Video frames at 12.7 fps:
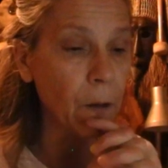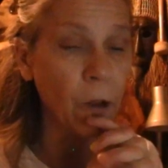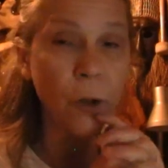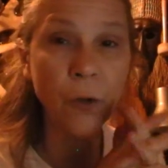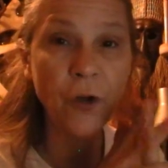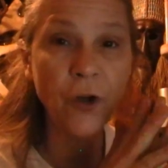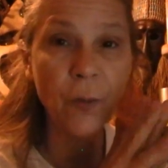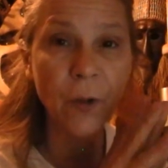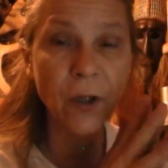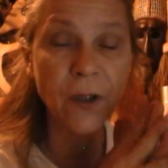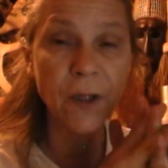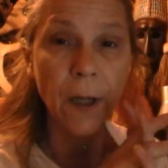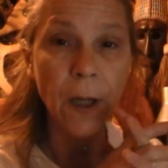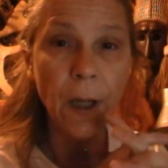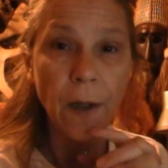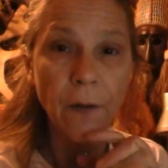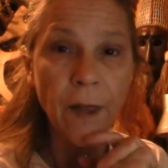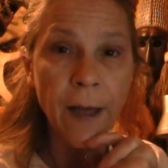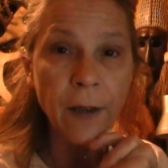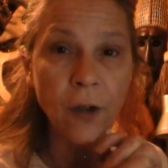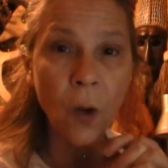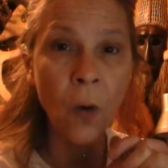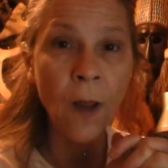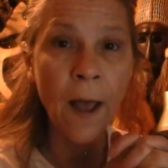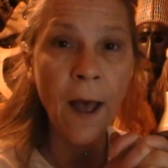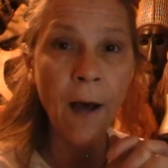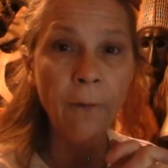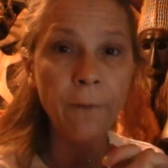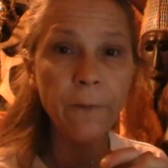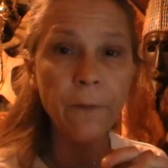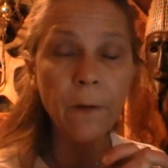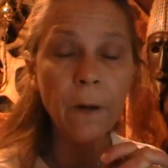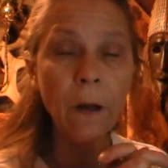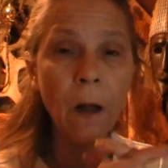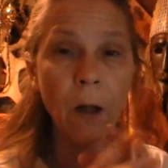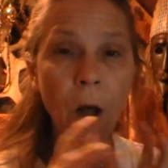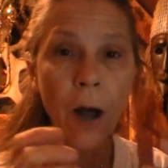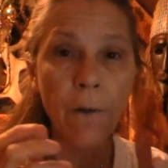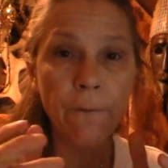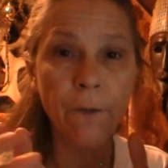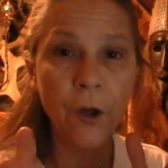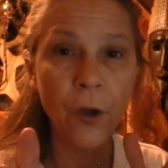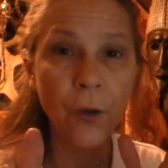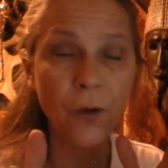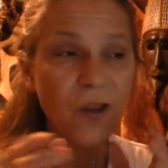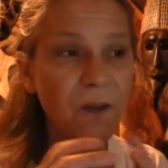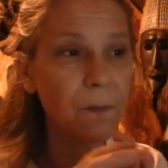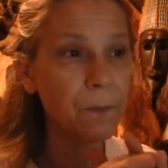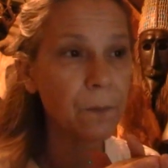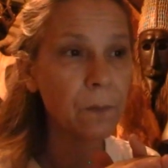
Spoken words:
YouTubers that don't have a lot of views.